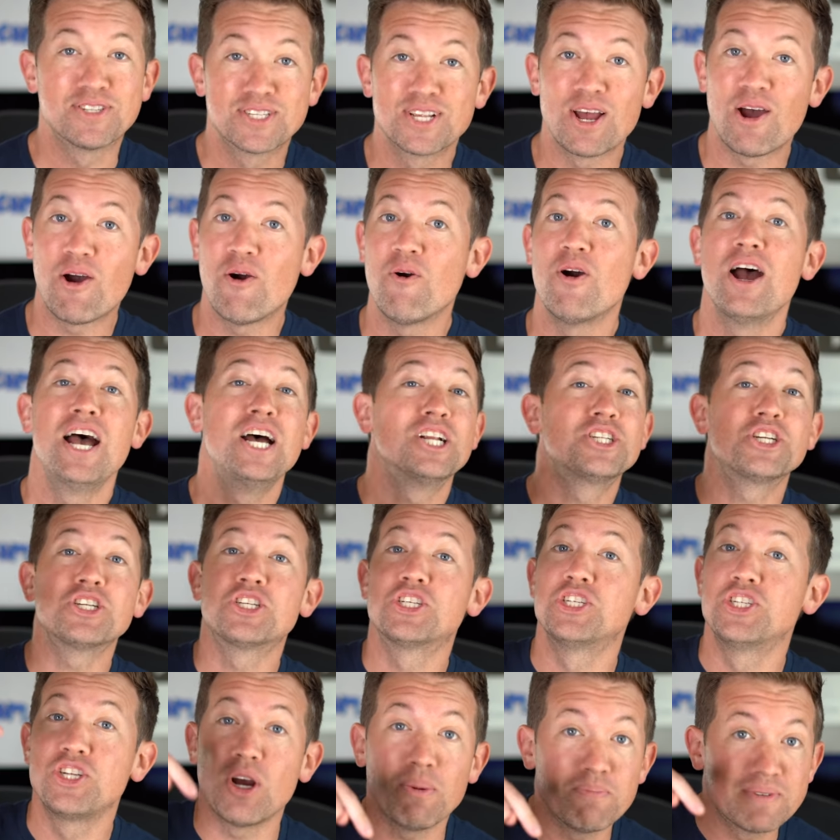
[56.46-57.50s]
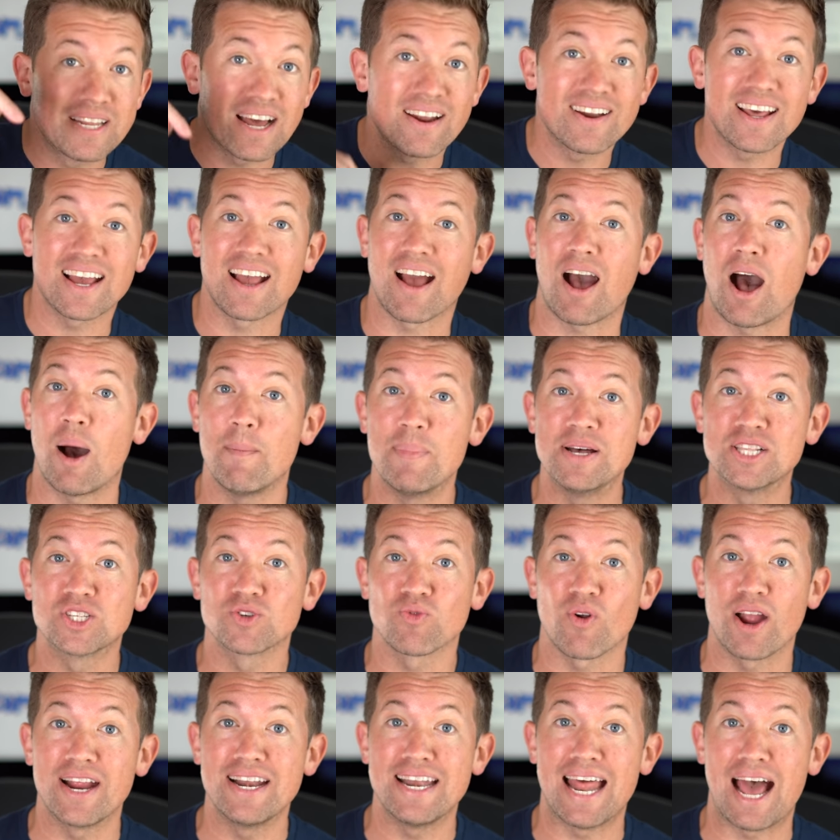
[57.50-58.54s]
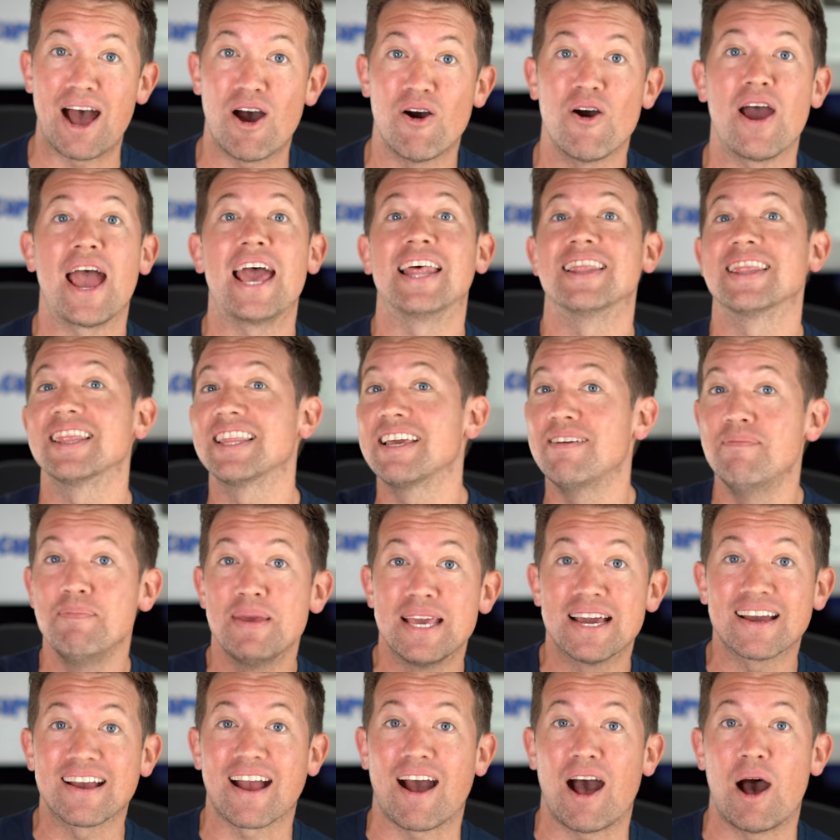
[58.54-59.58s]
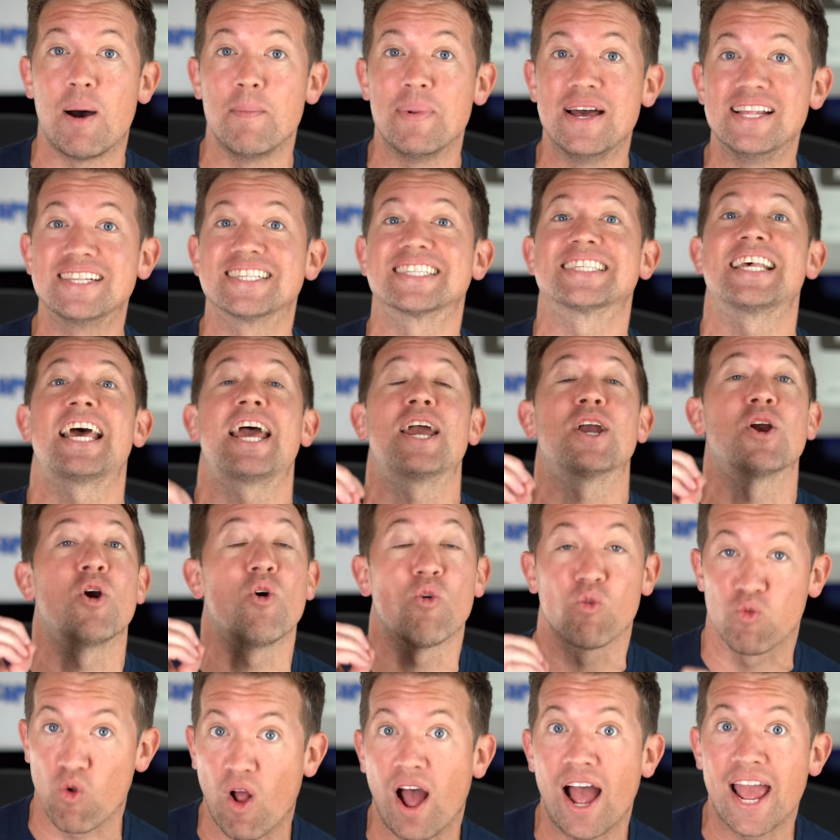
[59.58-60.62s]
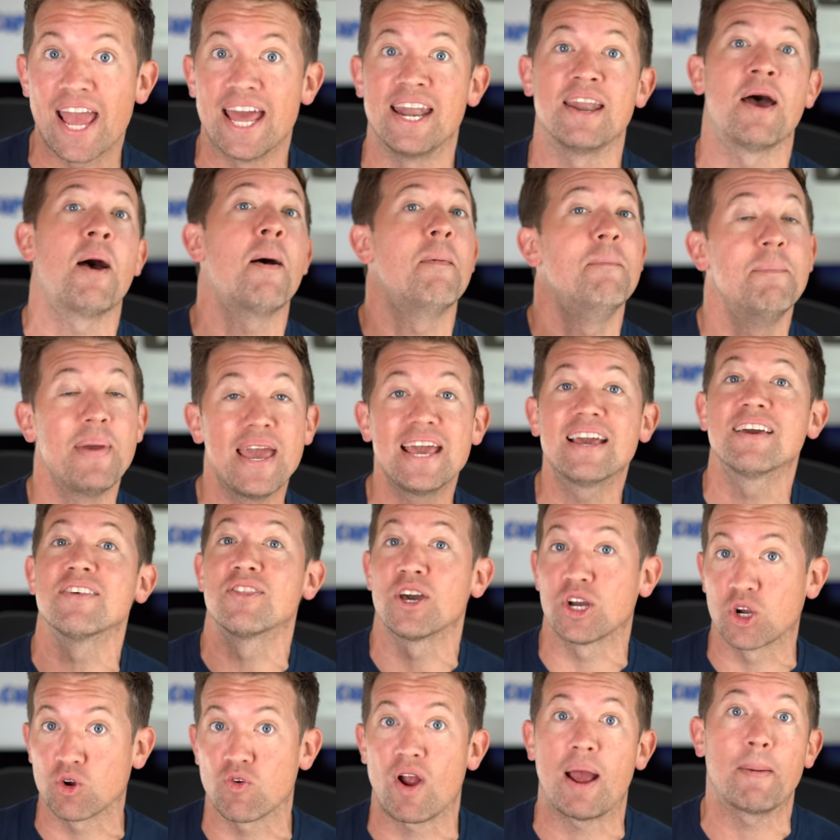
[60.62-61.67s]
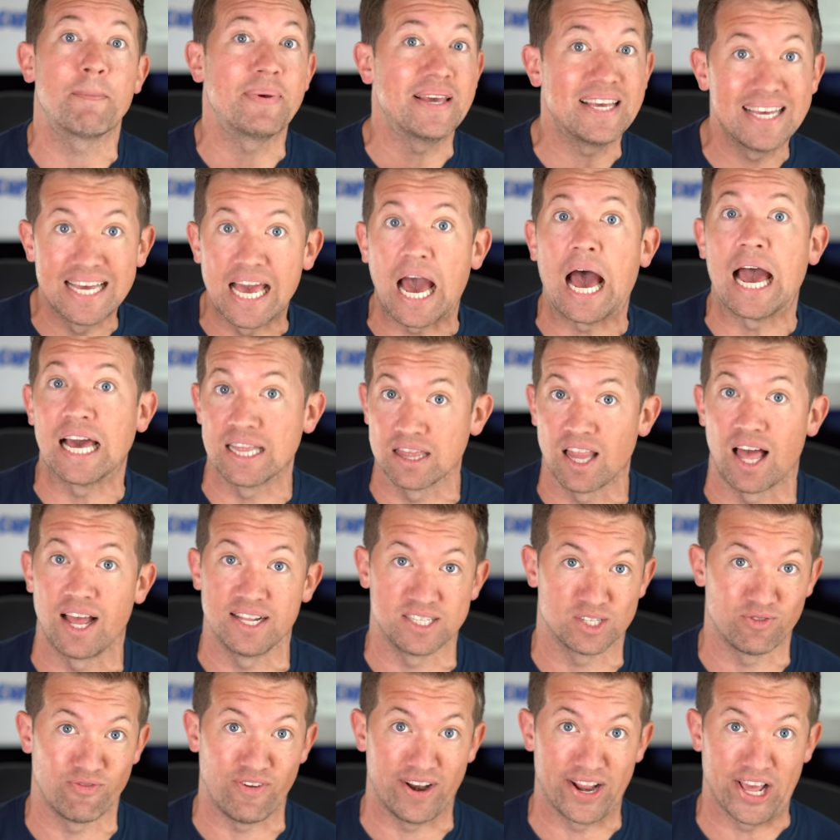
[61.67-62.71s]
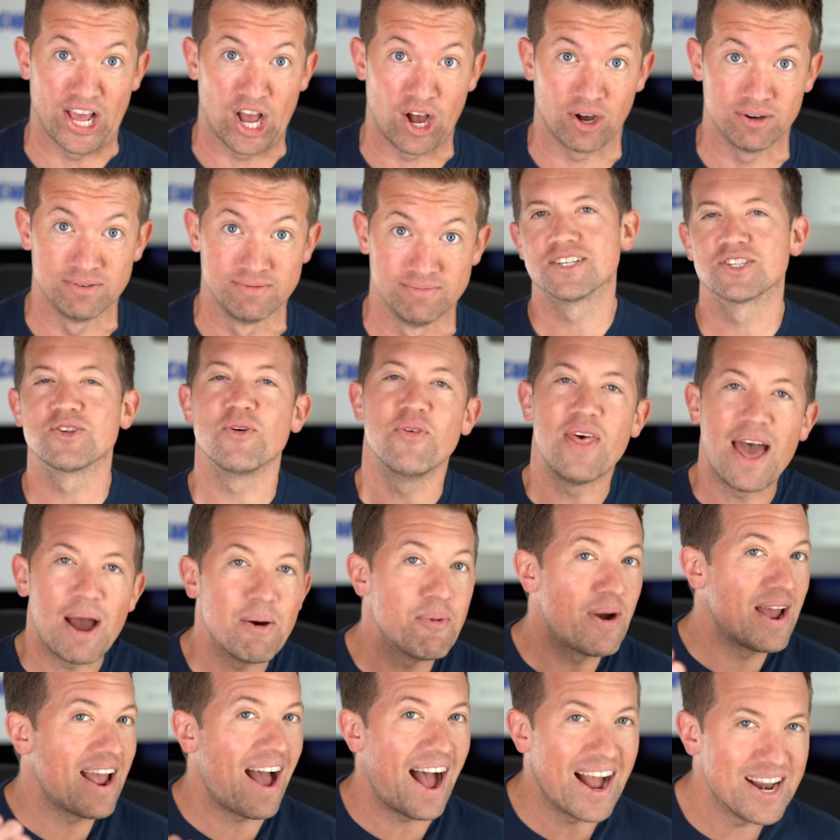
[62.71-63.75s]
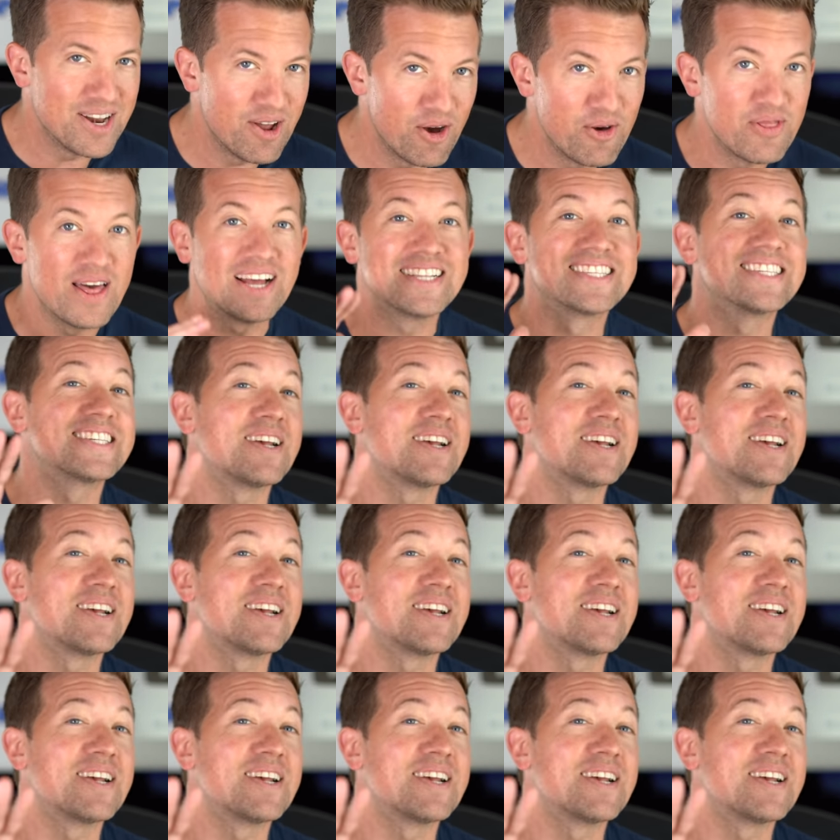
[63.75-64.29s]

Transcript: so, just jump down to comments right now and leave me a comment saying, Ryan, make the crappy guy lines video. So that way I know that's